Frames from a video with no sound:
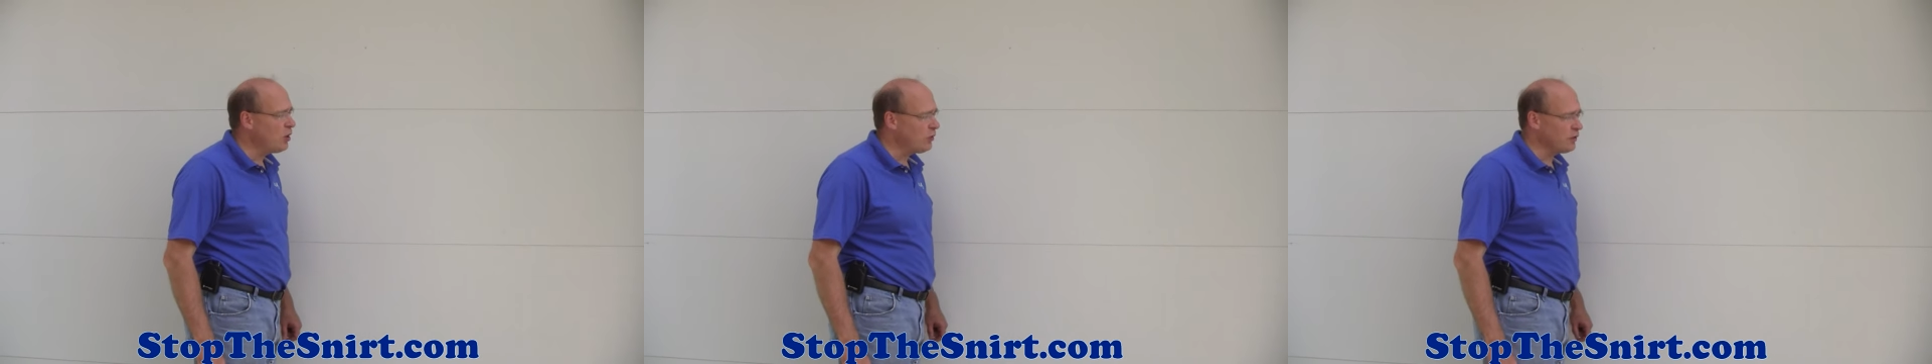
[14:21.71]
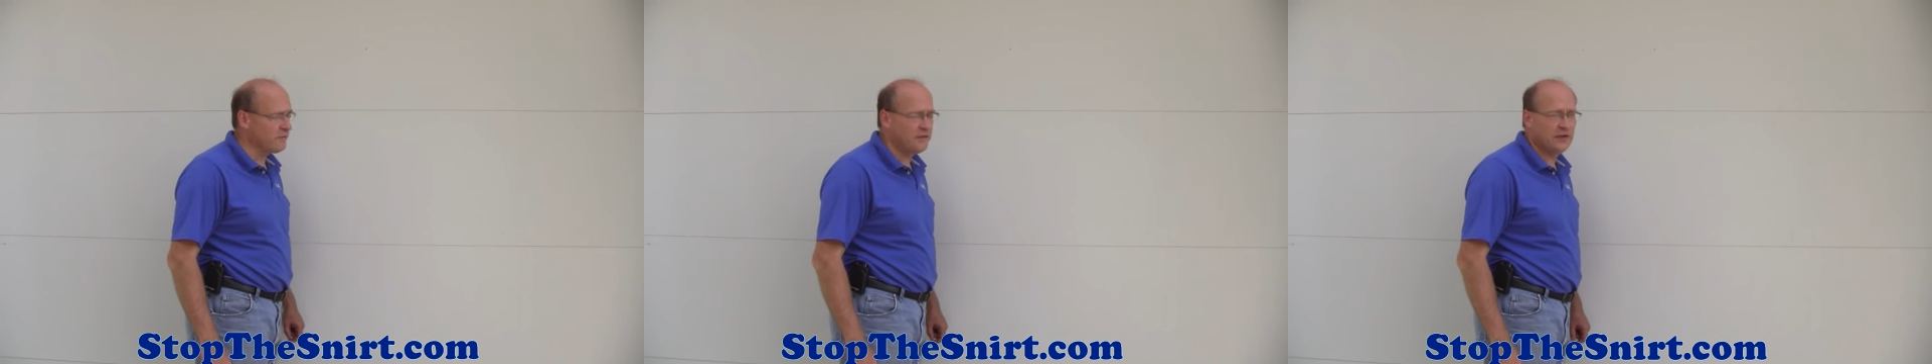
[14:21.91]

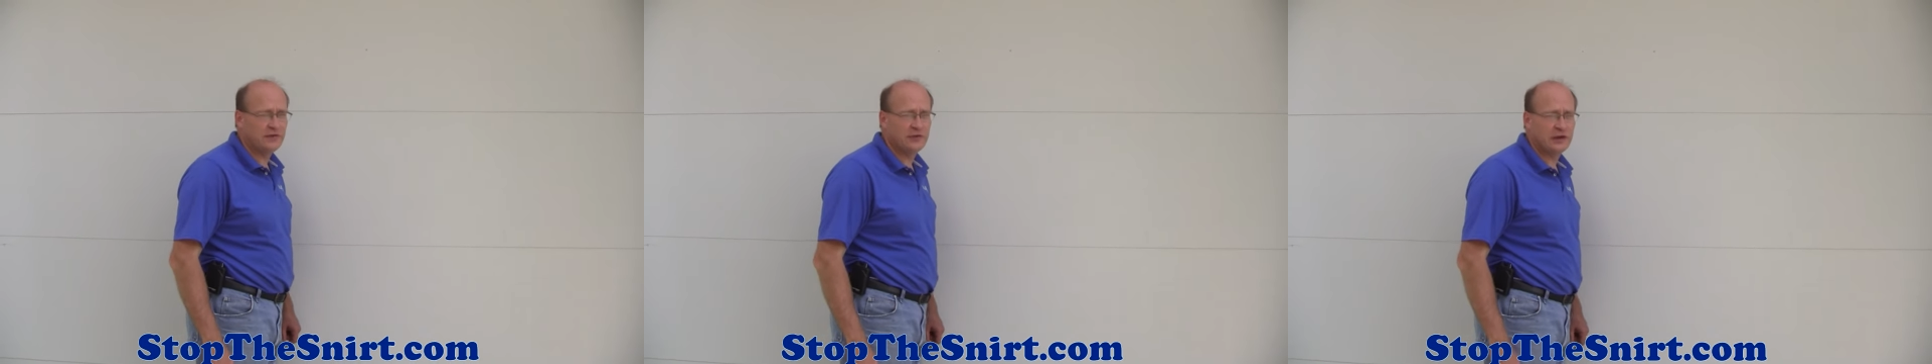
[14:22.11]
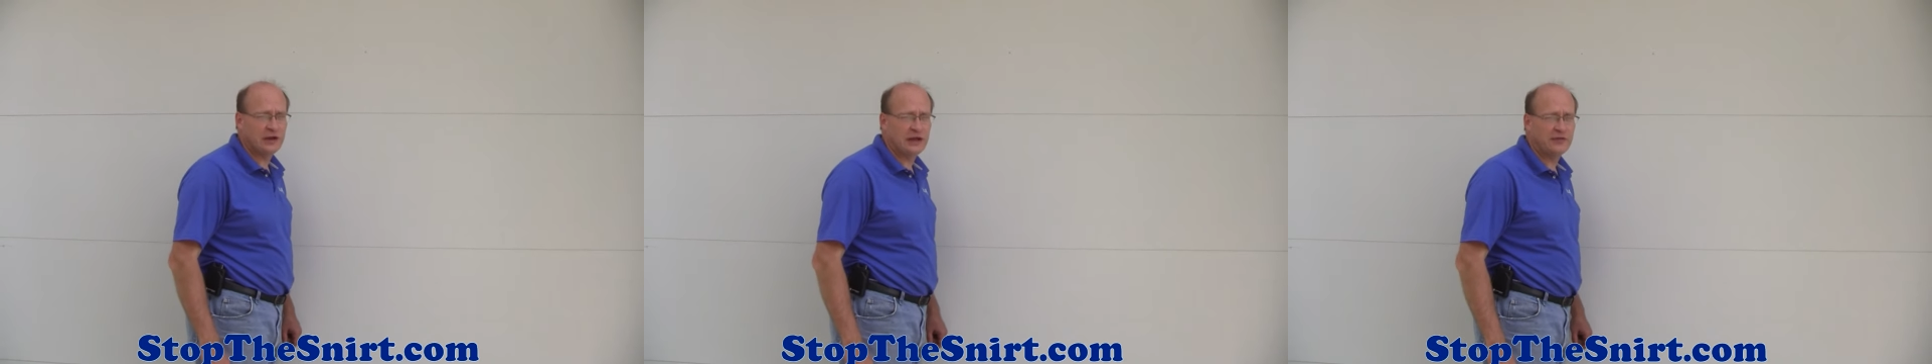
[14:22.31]
or
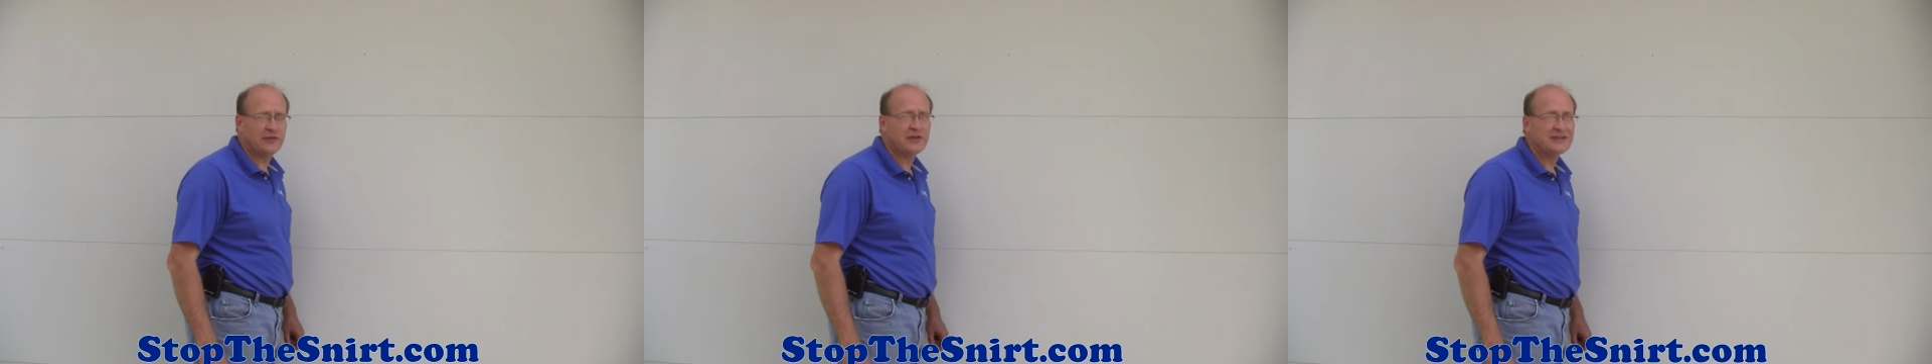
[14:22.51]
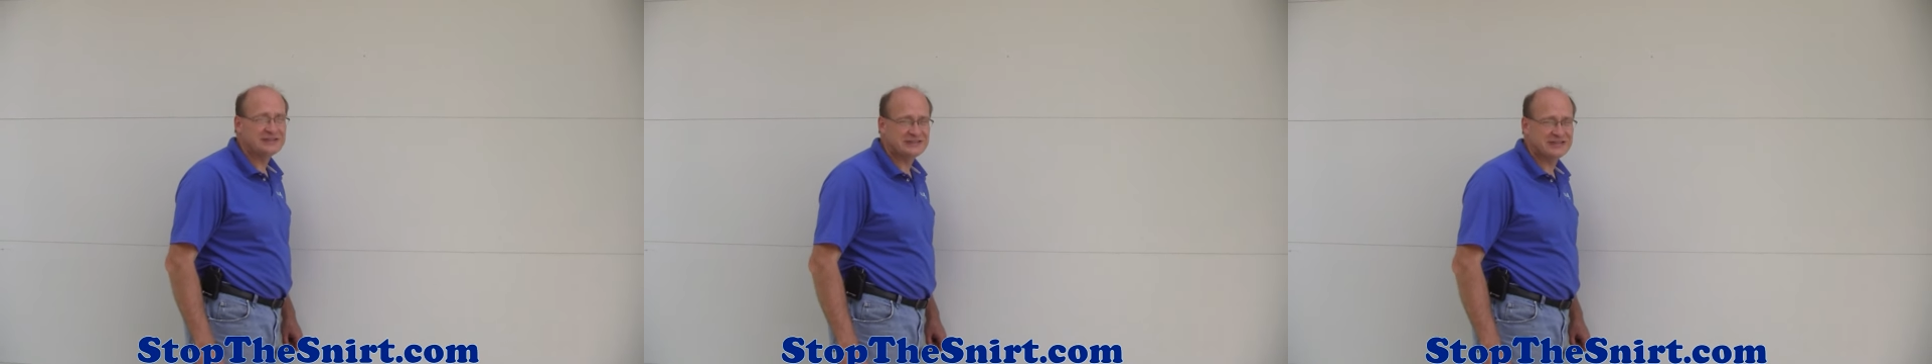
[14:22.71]
visit
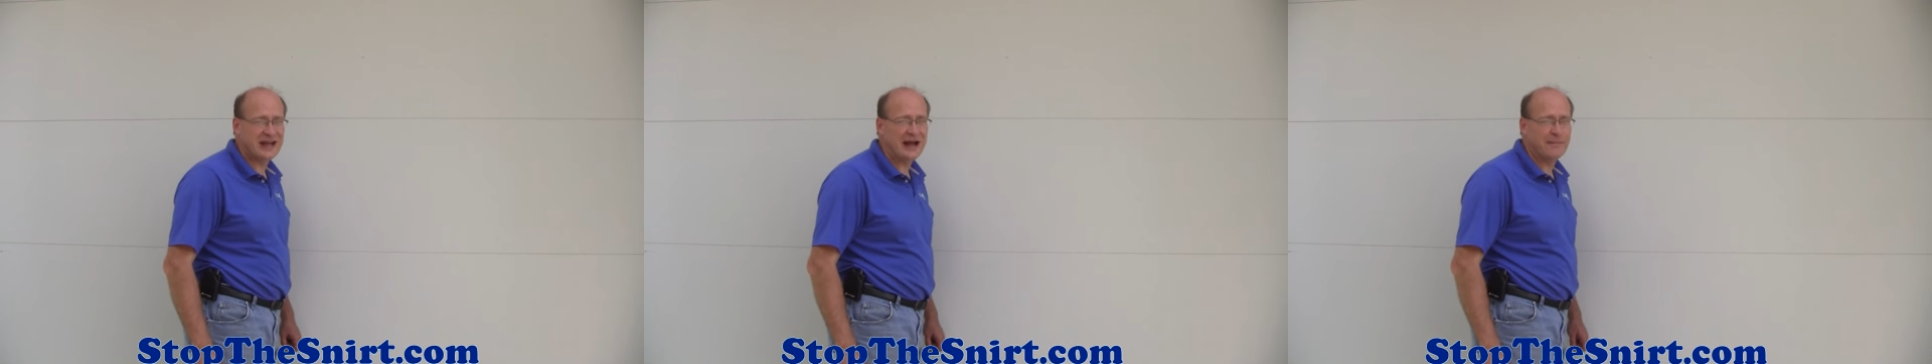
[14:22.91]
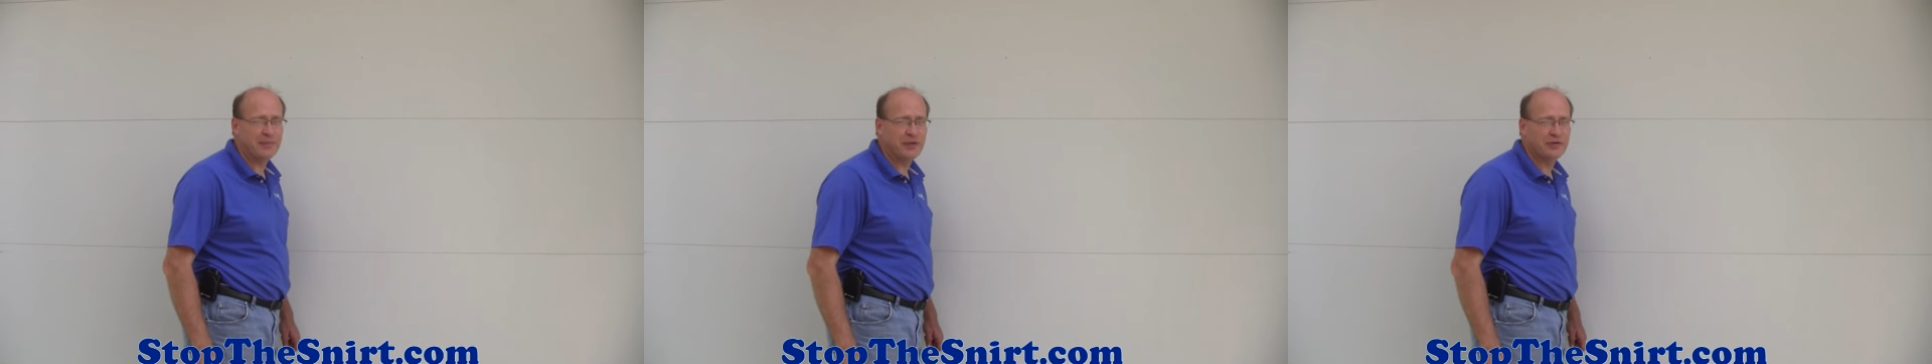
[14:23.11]
us
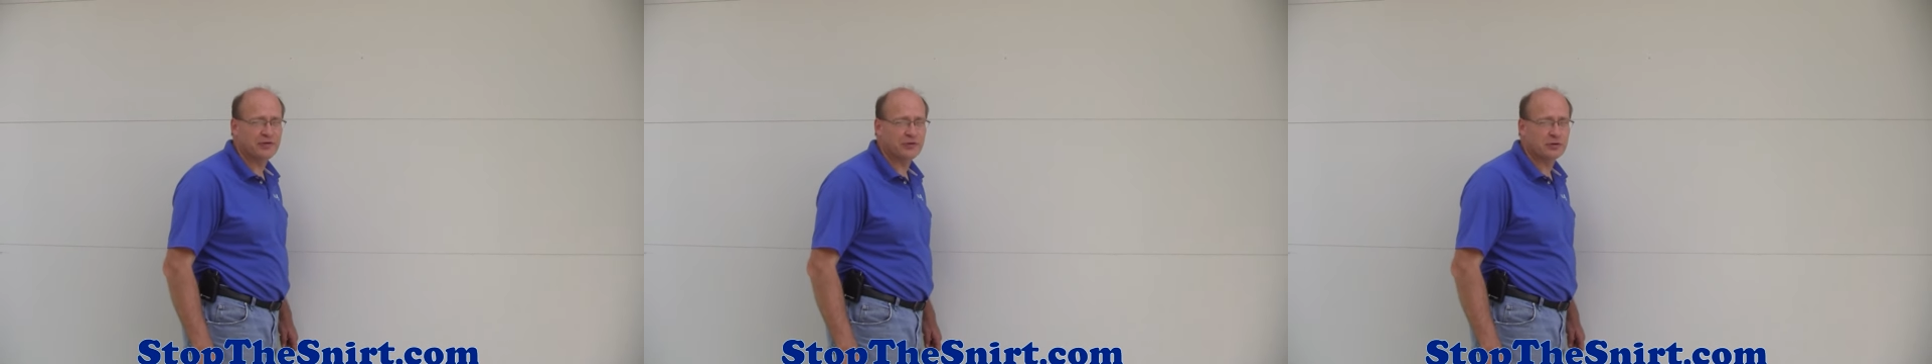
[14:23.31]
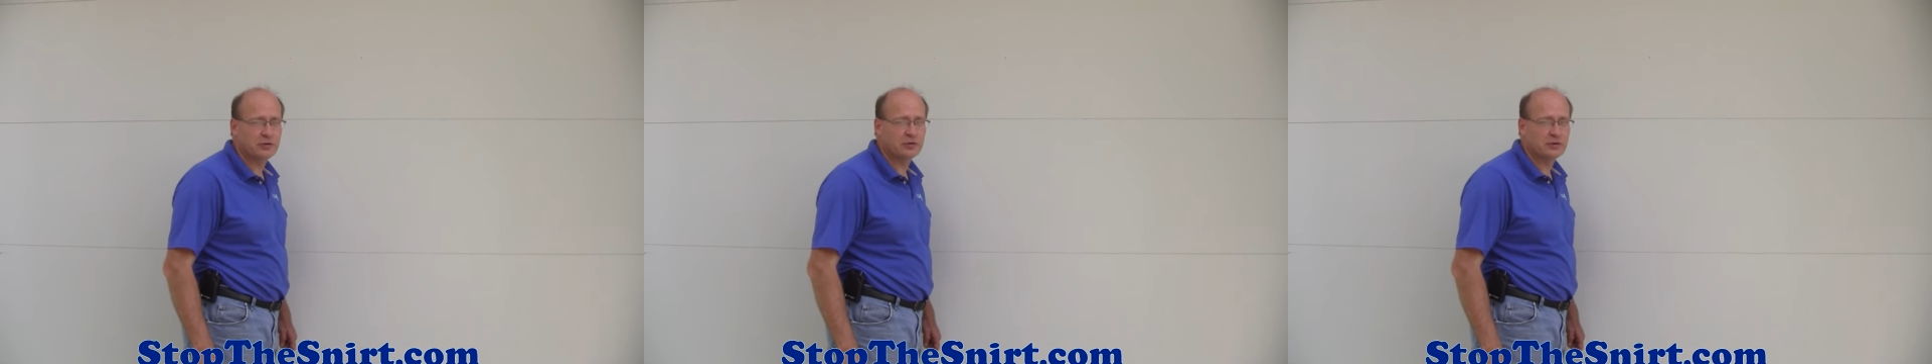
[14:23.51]

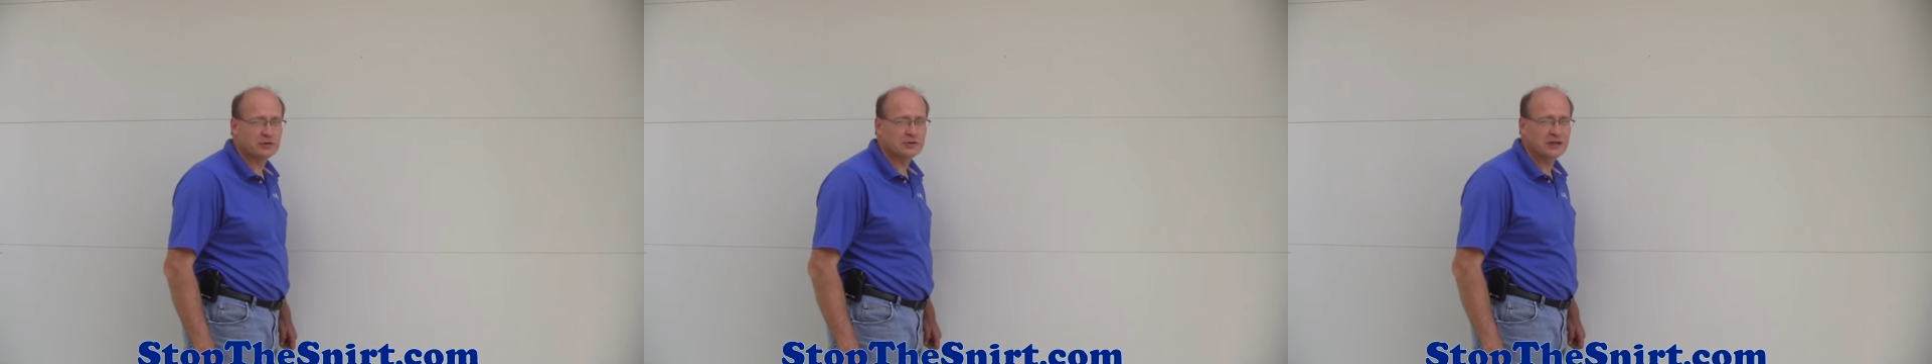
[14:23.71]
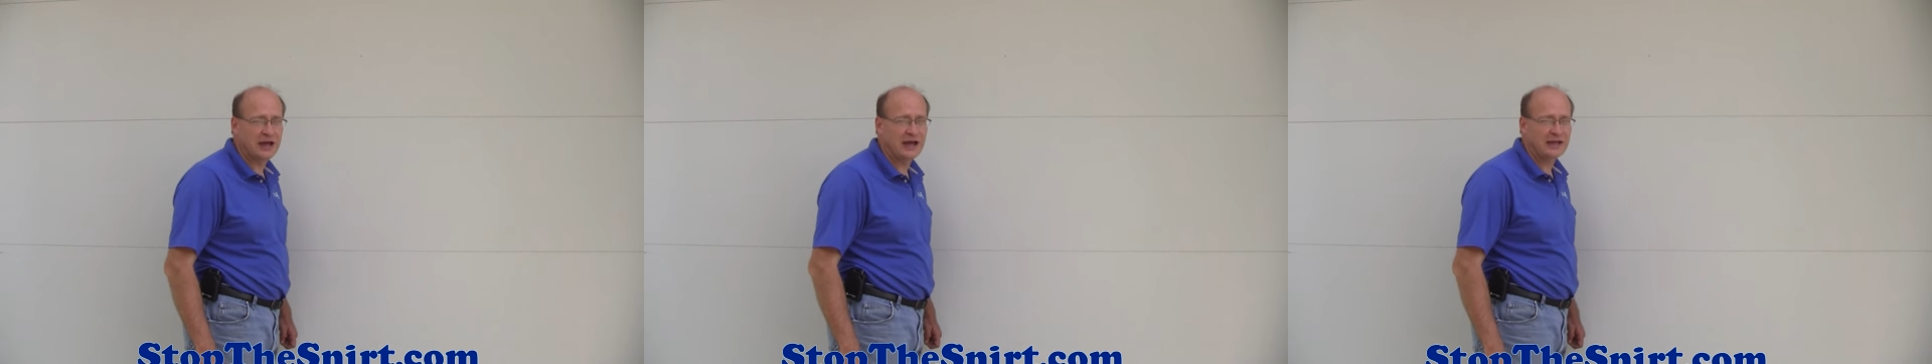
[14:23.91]

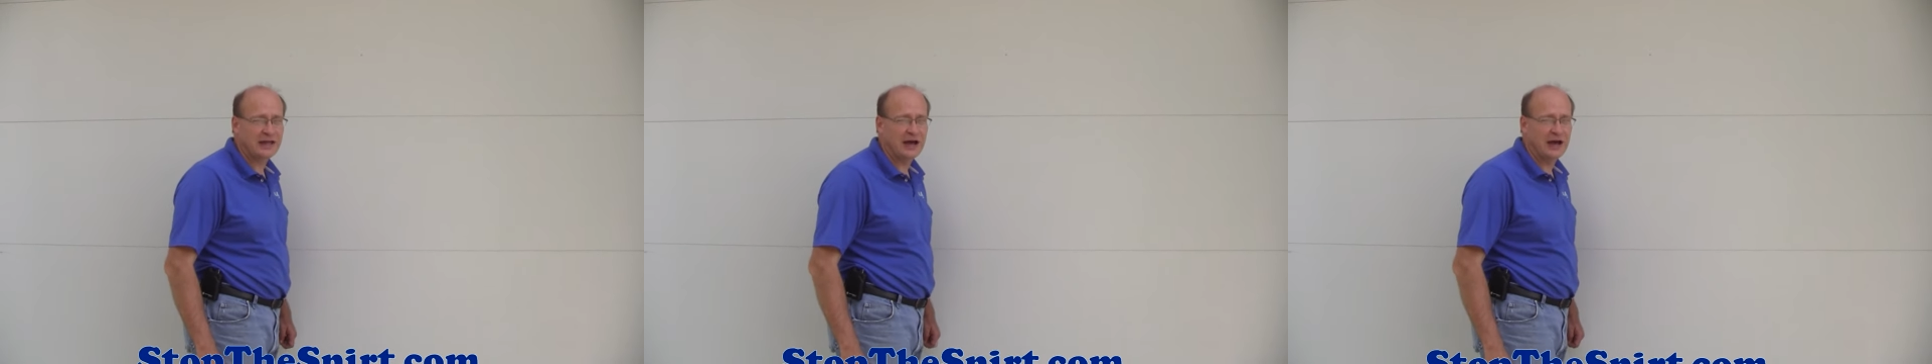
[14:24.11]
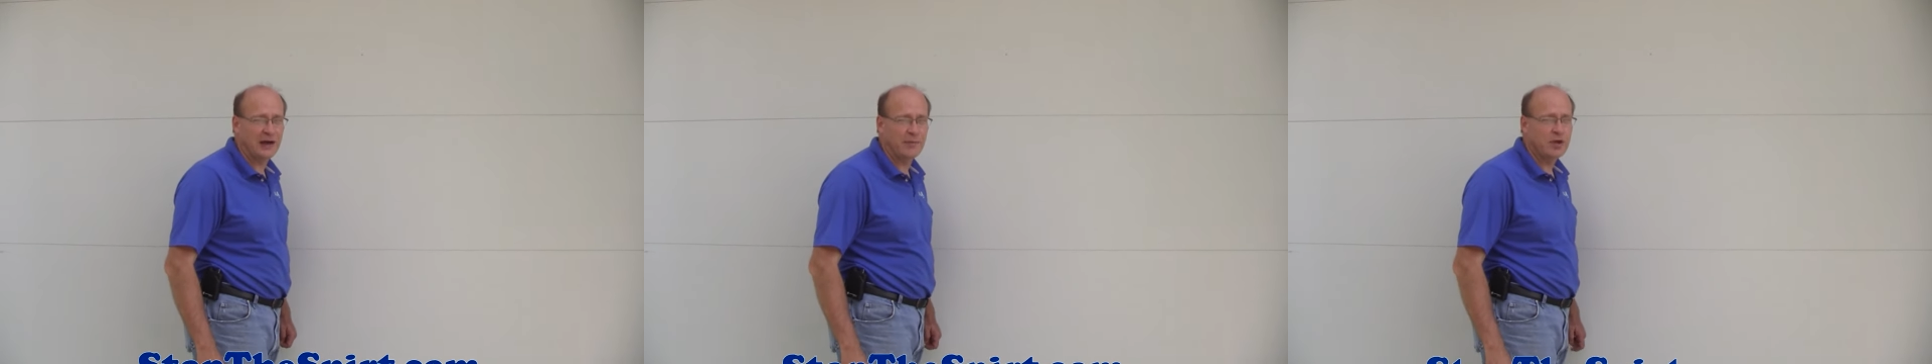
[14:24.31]

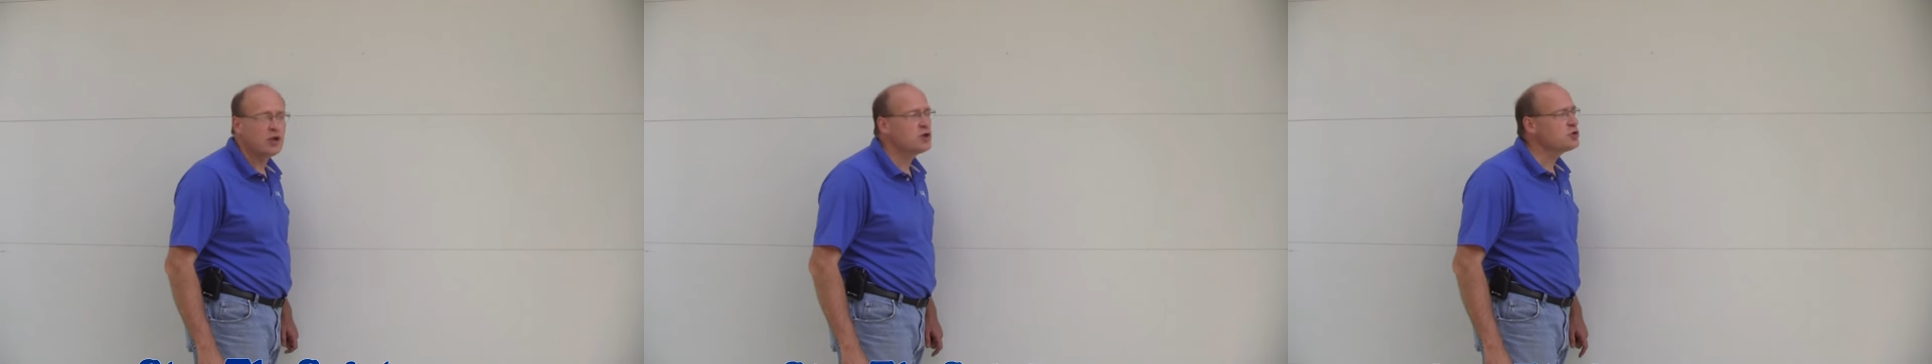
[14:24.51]
stopthesnirt.com.